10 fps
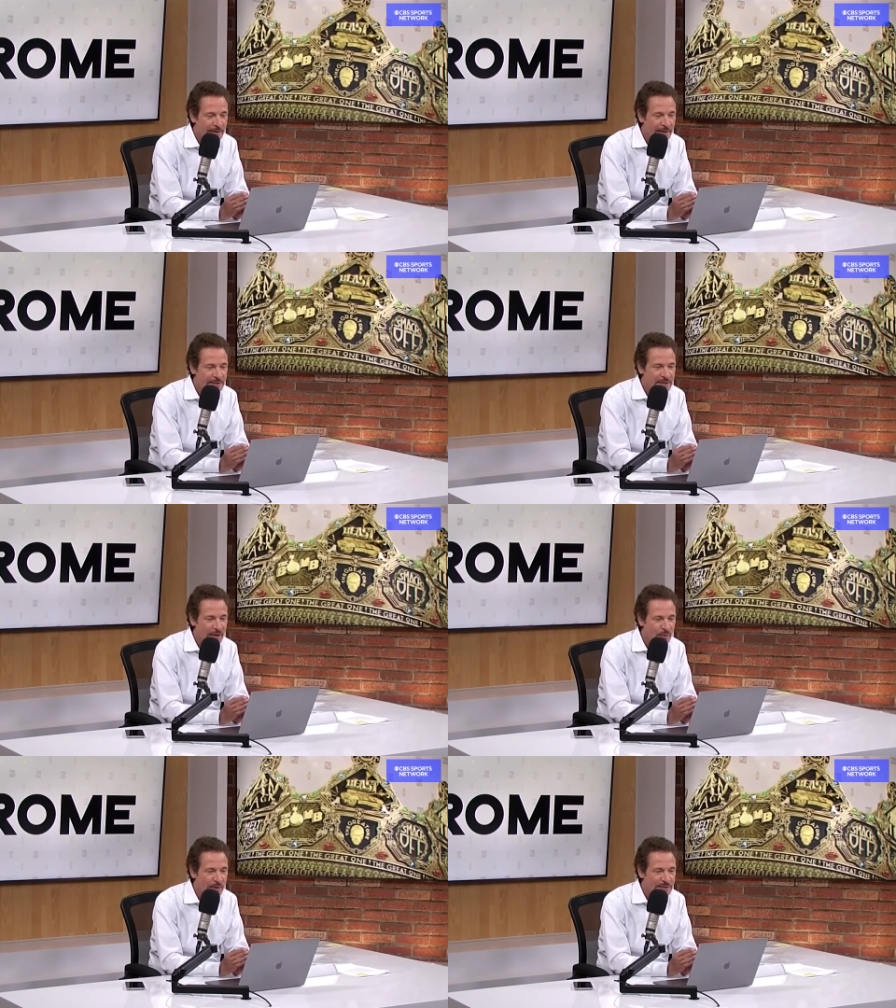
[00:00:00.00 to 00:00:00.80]
He is
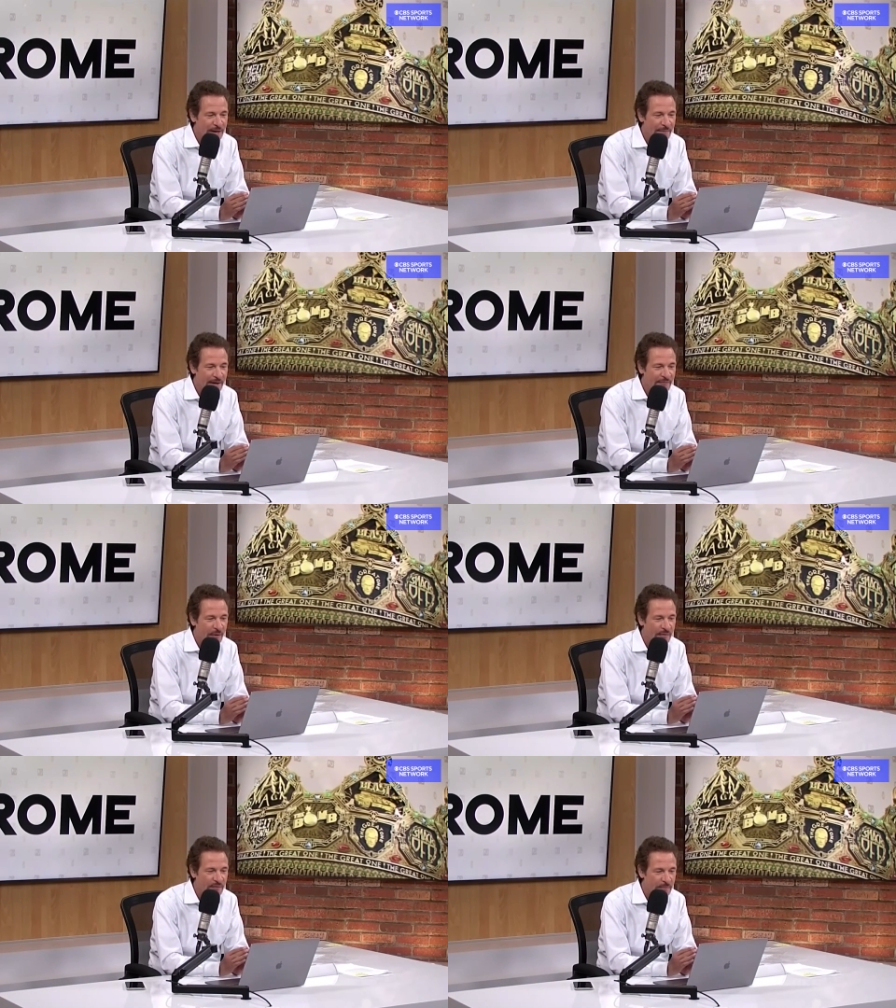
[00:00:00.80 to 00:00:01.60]
a three time
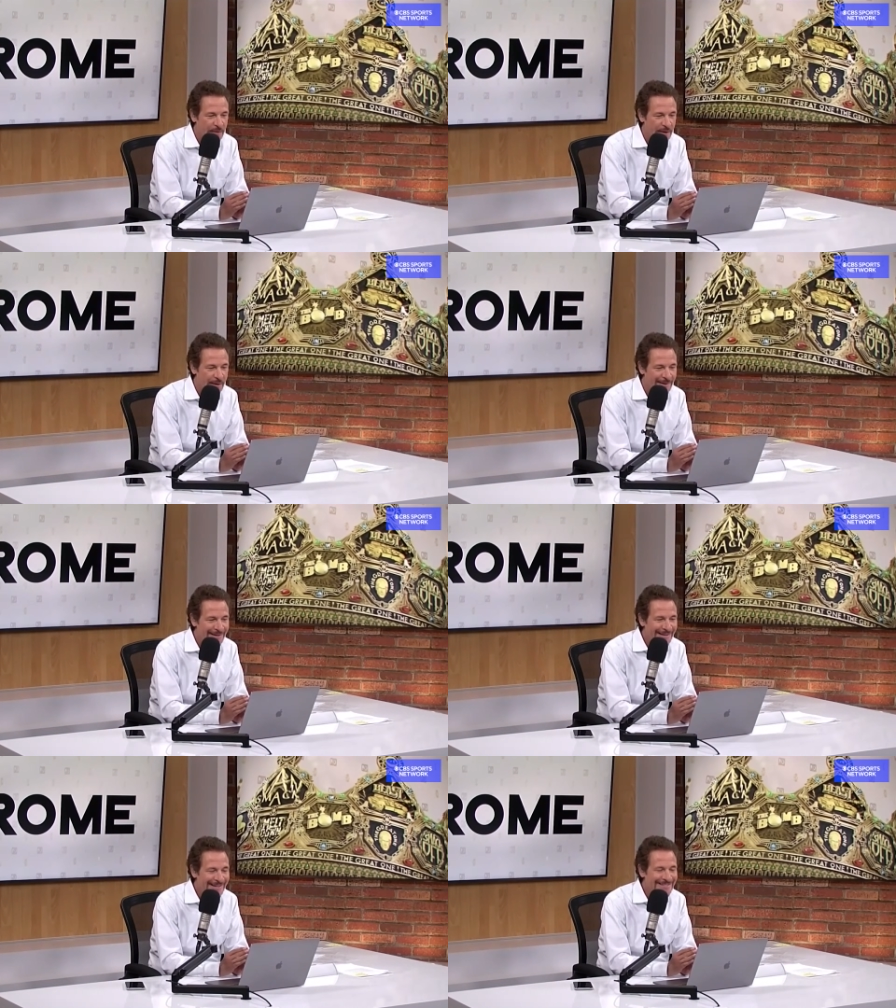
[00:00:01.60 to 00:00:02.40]
NFL MVP.
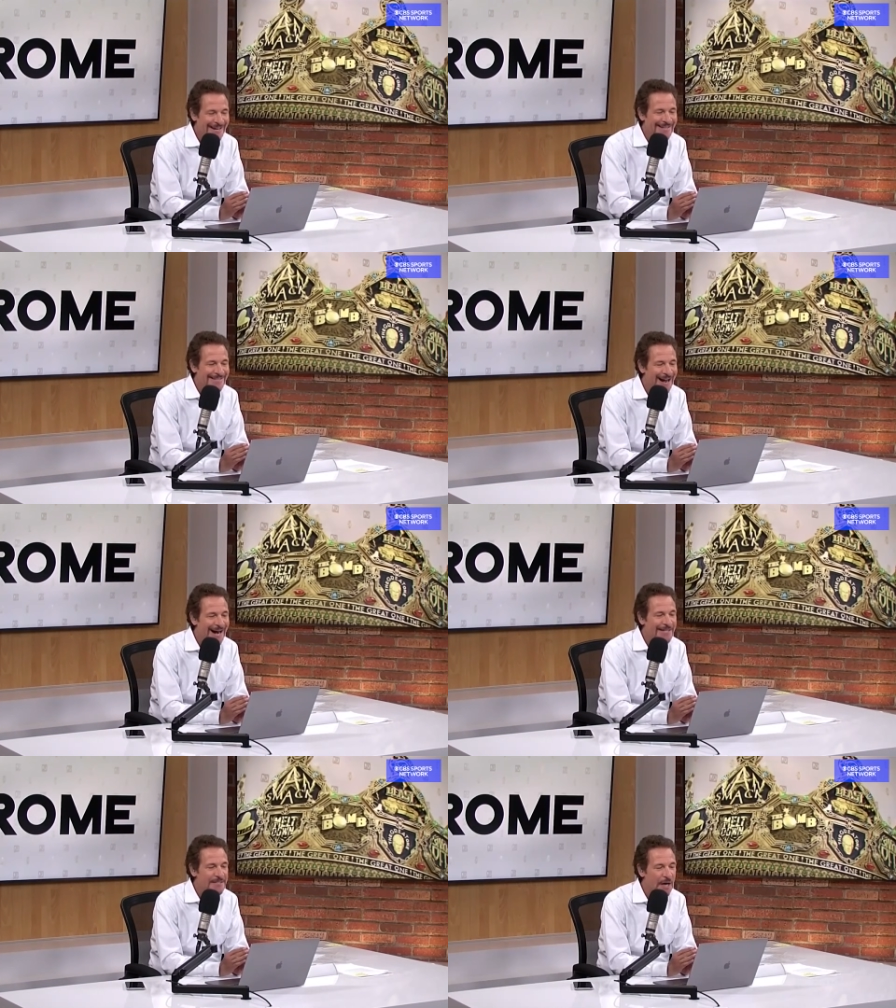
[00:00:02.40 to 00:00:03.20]
He is a
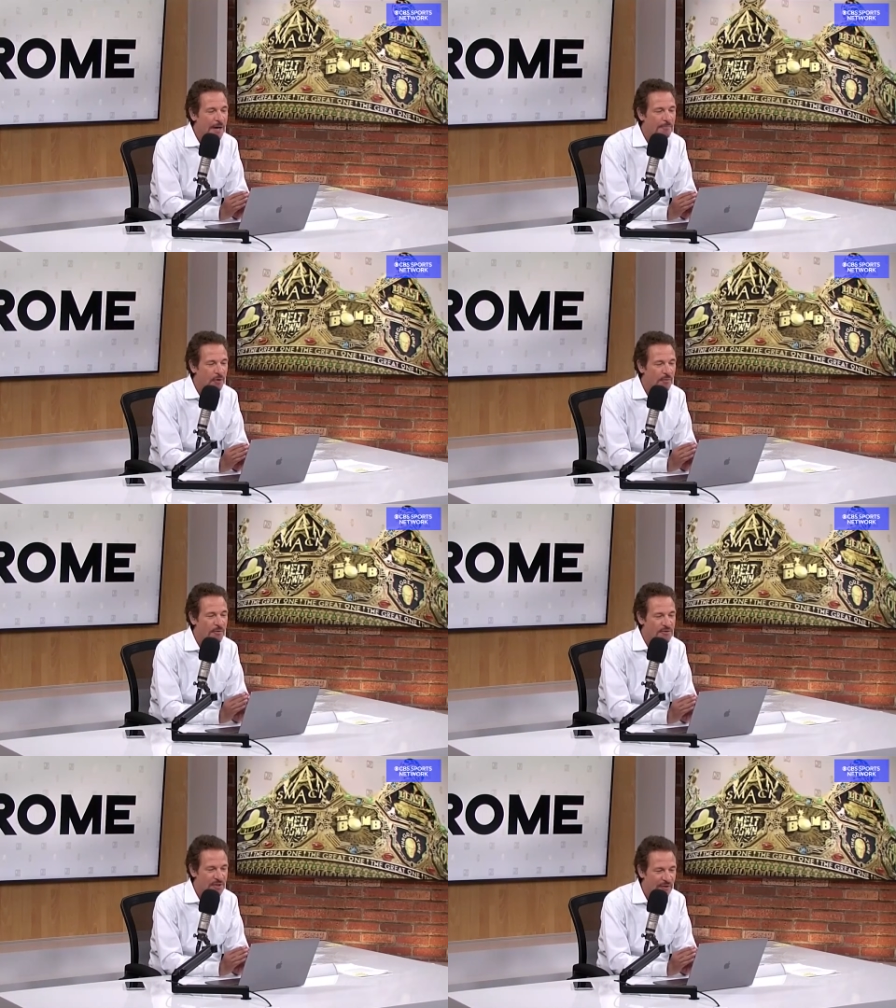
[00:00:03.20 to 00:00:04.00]
nine time Pro
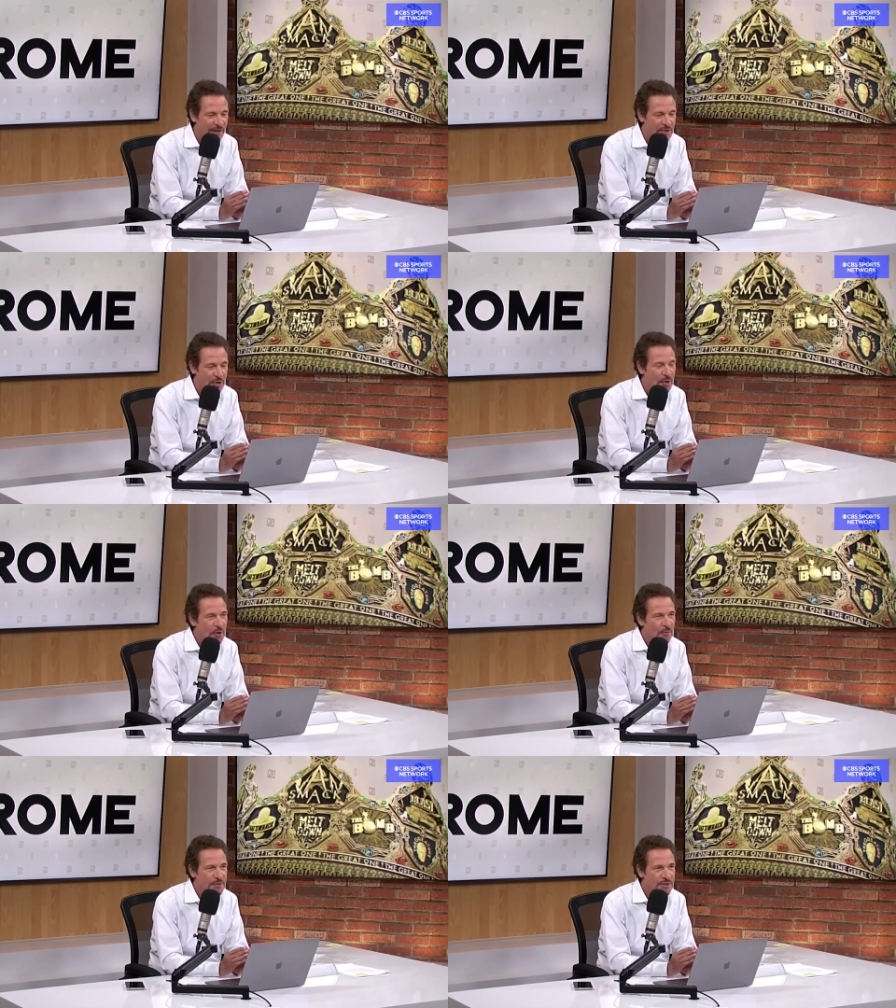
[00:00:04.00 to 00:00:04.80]
Bowl selection,
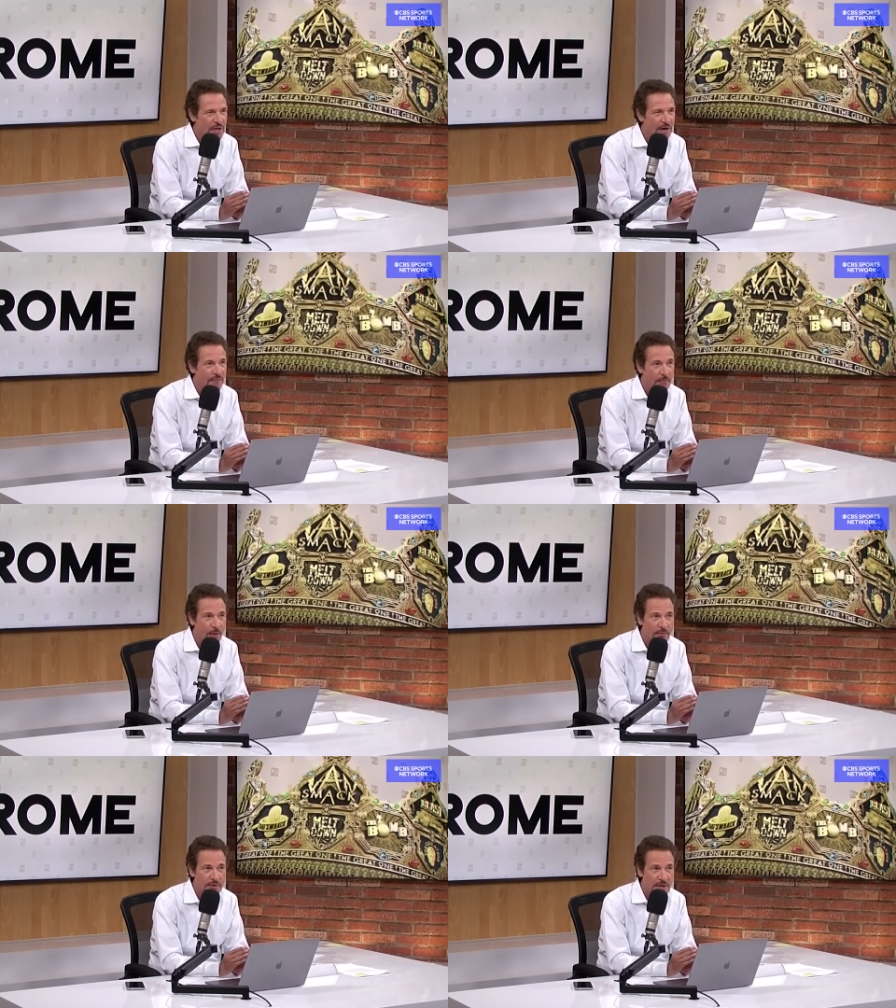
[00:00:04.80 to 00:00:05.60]
which is tied for
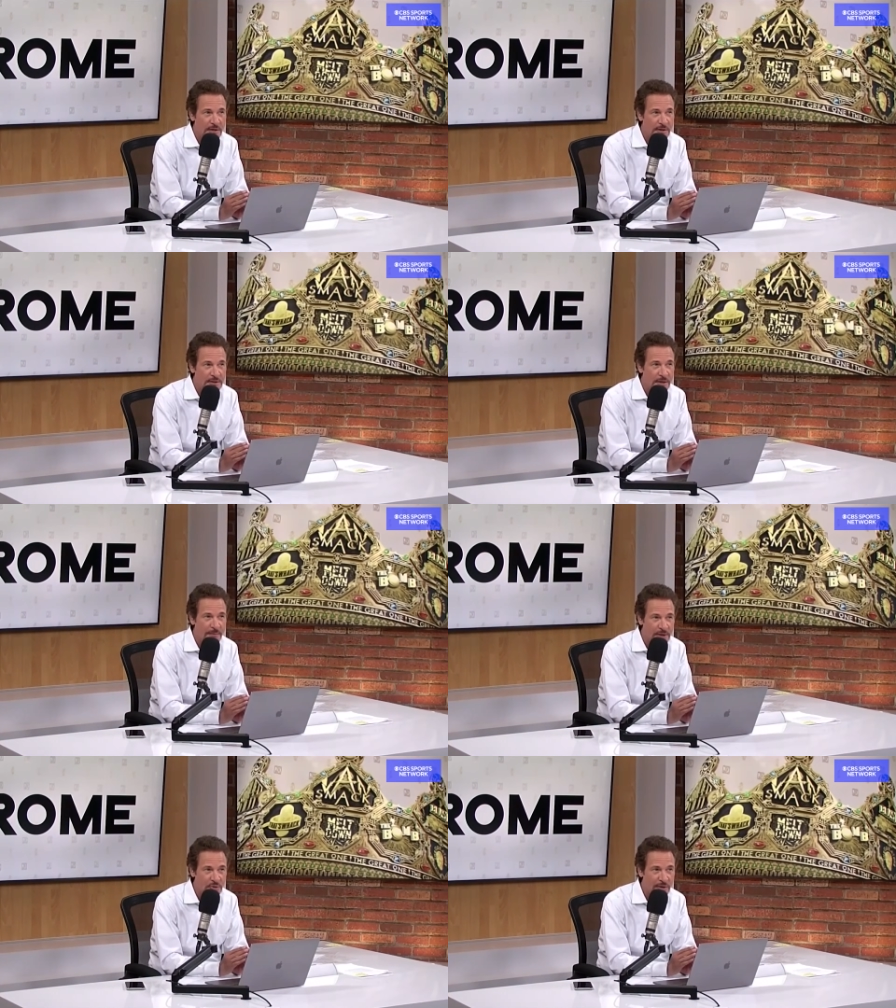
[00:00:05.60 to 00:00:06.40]
most in team
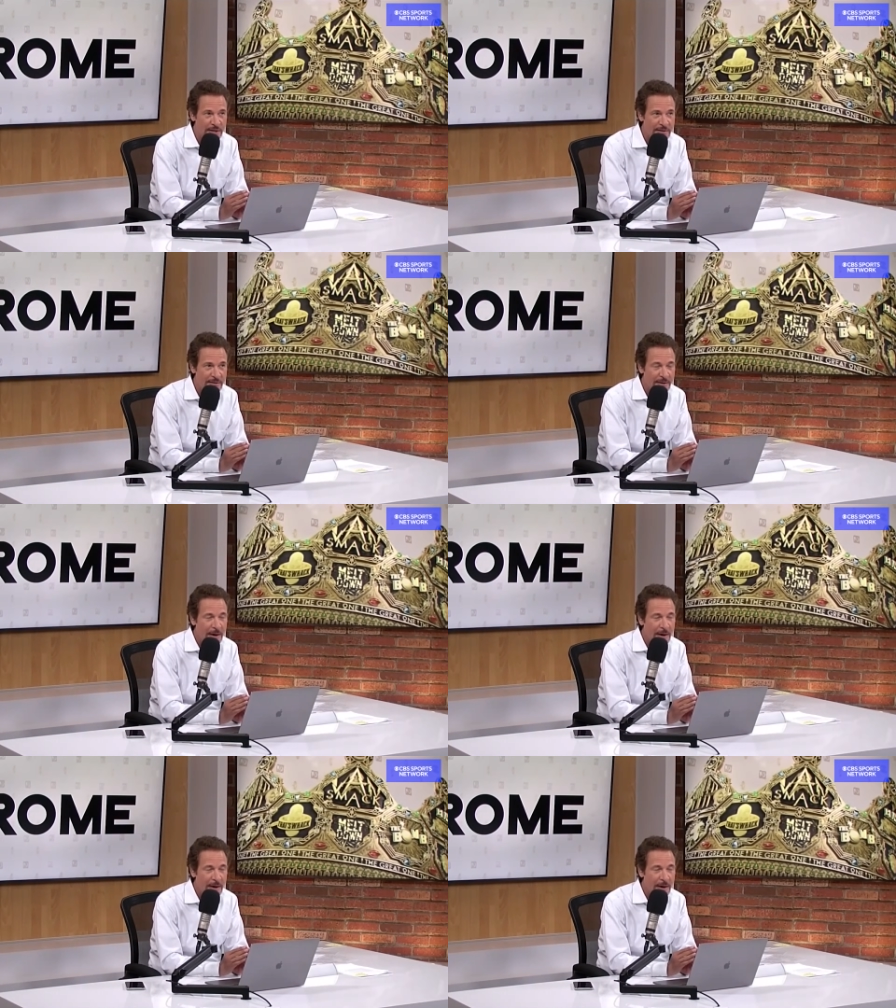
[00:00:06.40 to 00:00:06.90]
history.